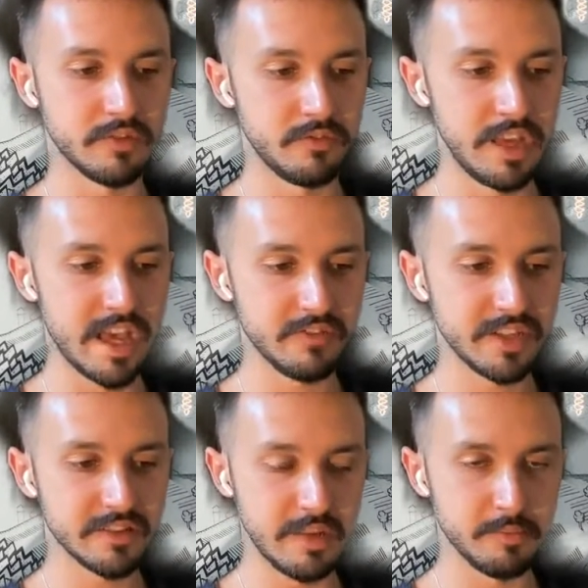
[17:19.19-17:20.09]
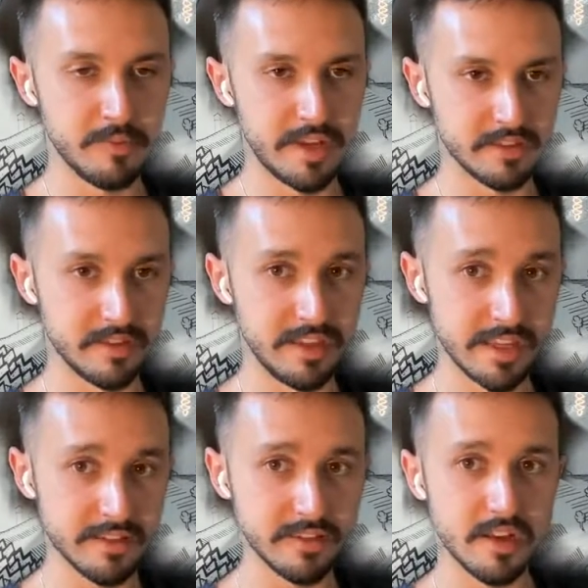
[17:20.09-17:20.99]
we have not implemented
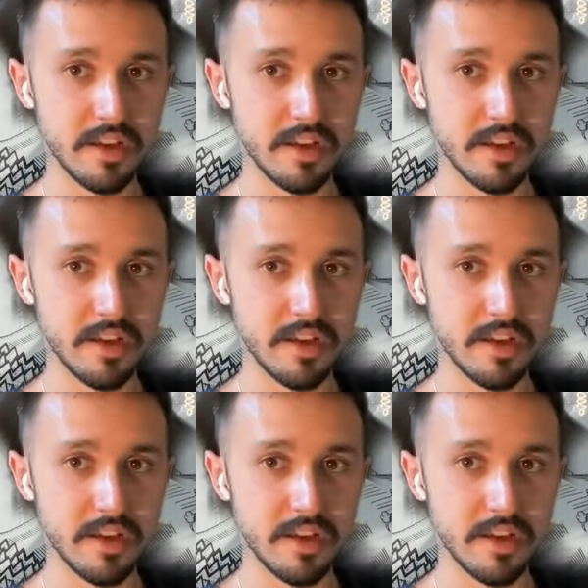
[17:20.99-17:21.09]
yet